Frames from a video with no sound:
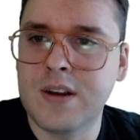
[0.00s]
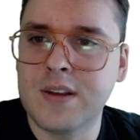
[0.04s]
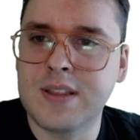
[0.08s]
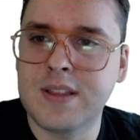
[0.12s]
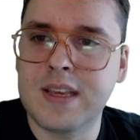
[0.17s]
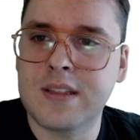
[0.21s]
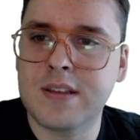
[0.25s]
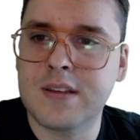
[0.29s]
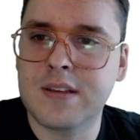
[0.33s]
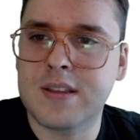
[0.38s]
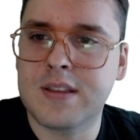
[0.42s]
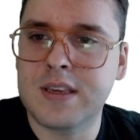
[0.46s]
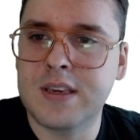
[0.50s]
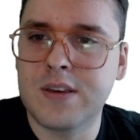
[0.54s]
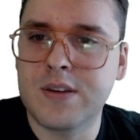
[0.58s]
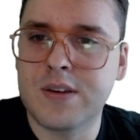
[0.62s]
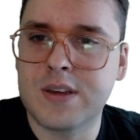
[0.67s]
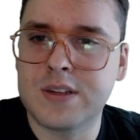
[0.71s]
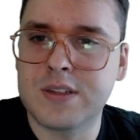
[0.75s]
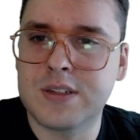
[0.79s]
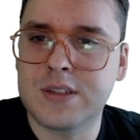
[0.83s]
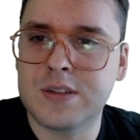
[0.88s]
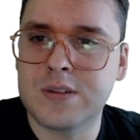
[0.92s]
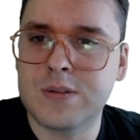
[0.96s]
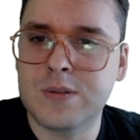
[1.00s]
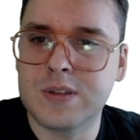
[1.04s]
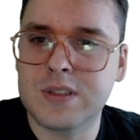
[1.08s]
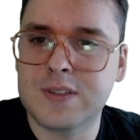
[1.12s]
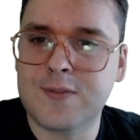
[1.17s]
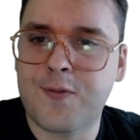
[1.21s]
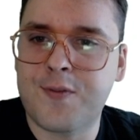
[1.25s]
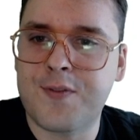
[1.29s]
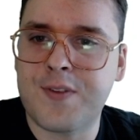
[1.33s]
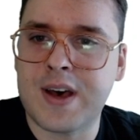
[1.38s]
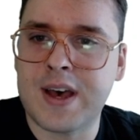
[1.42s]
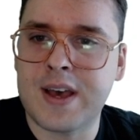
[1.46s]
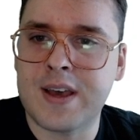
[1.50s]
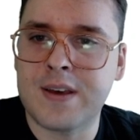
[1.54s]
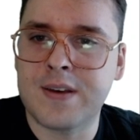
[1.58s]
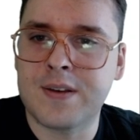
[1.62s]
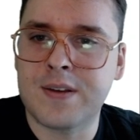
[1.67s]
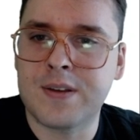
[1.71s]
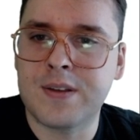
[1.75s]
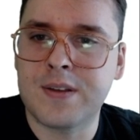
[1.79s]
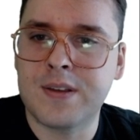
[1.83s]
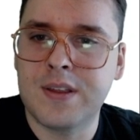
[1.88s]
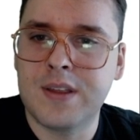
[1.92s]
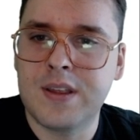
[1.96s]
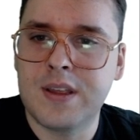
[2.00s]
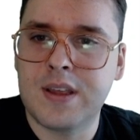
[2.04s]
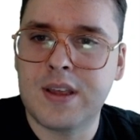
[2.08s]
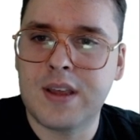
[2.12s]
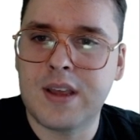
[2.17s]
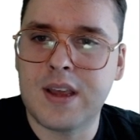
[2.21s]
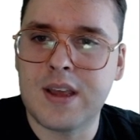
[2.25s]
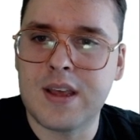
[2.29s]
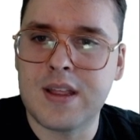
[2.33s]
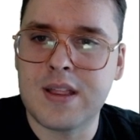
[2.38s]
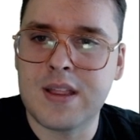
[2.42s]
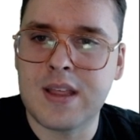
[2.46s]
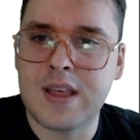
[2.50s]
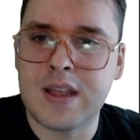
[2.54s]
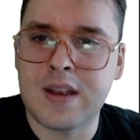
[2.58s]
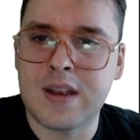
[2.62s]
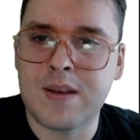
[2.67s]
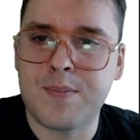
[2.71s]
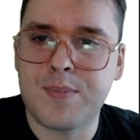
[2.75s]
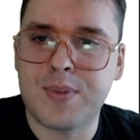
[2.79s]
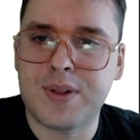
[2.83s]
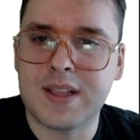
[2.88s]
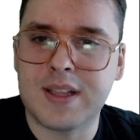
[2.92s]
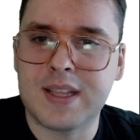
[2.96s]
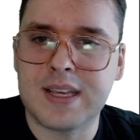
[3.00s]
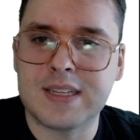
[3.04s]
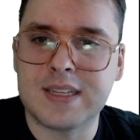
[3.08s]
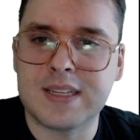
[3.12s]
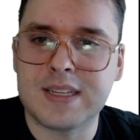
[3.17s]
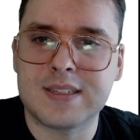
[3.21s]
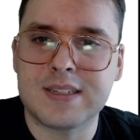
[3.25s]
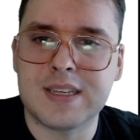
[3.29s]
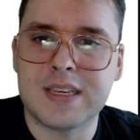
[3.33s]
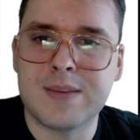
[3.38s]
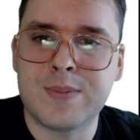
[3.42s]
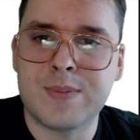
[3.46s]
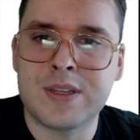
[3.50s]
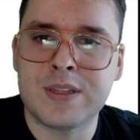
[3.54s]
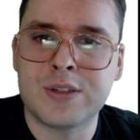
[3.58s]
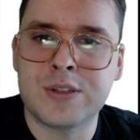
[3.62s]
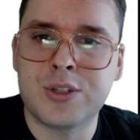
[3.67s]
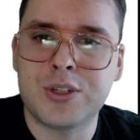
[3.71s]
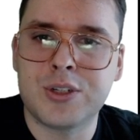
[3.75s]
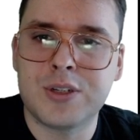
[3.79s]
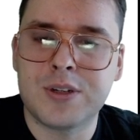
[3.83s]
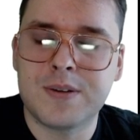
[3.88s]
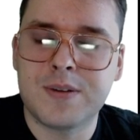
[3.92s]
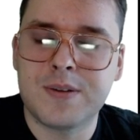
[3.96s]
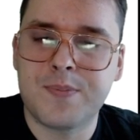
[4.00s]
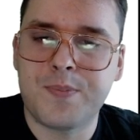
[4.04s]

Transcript: The other thing you can do is file and then place image.